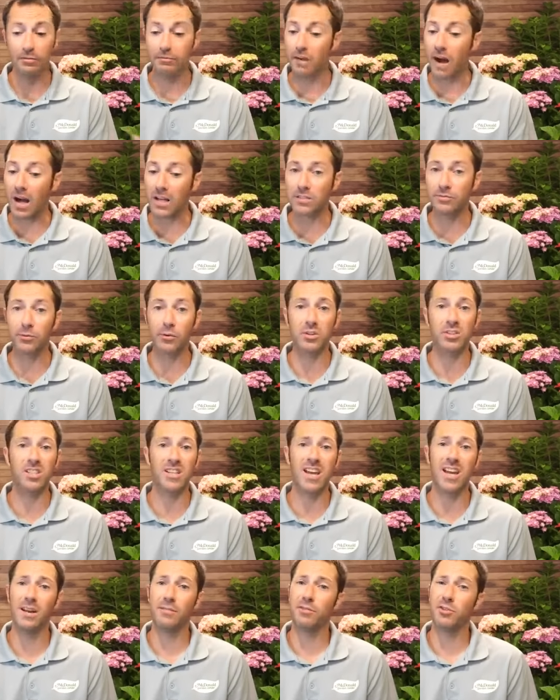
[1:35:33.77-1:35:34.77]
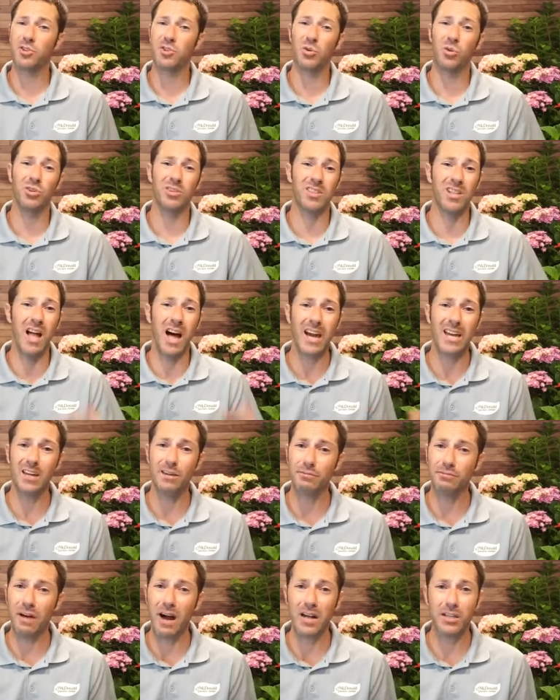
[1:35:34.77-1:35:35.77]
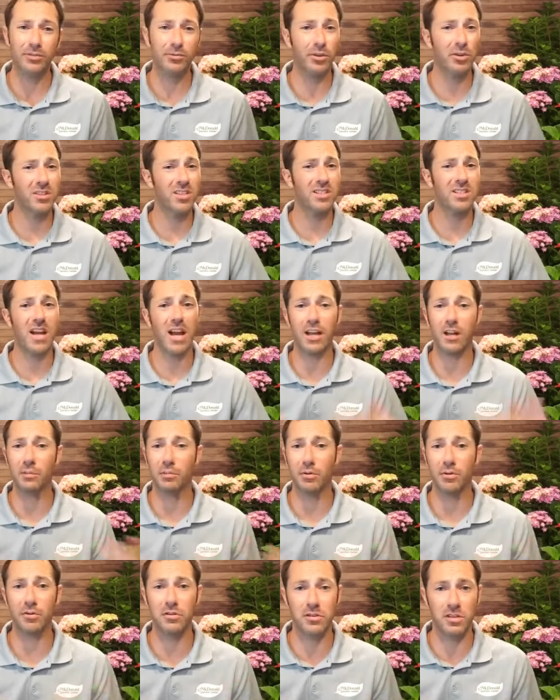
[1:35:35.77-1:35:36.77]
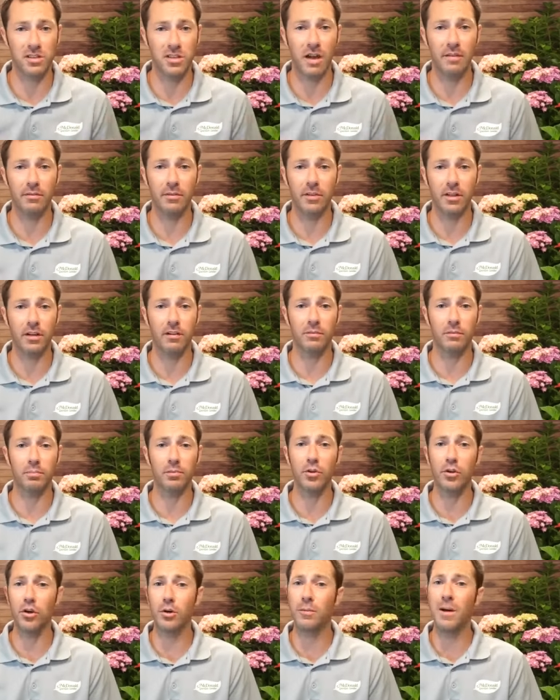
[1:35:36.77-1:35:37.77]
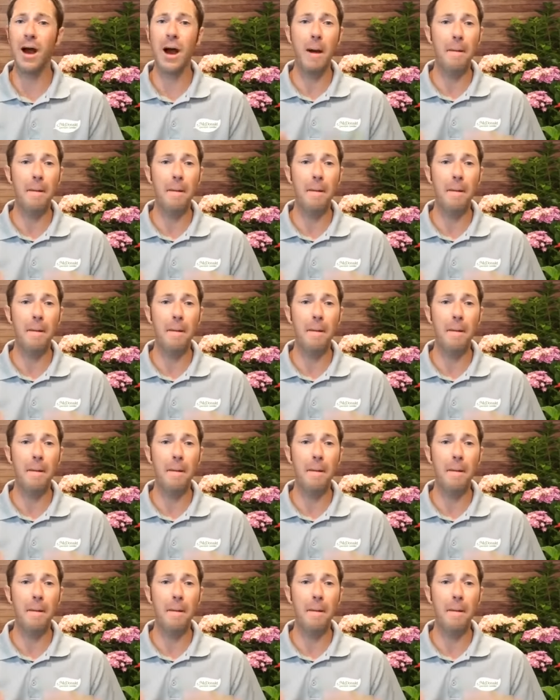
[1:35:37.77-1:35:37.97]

Phosphorus again, if your soil is lacking phosphorus, it's not going to produce as heavily of a bloom.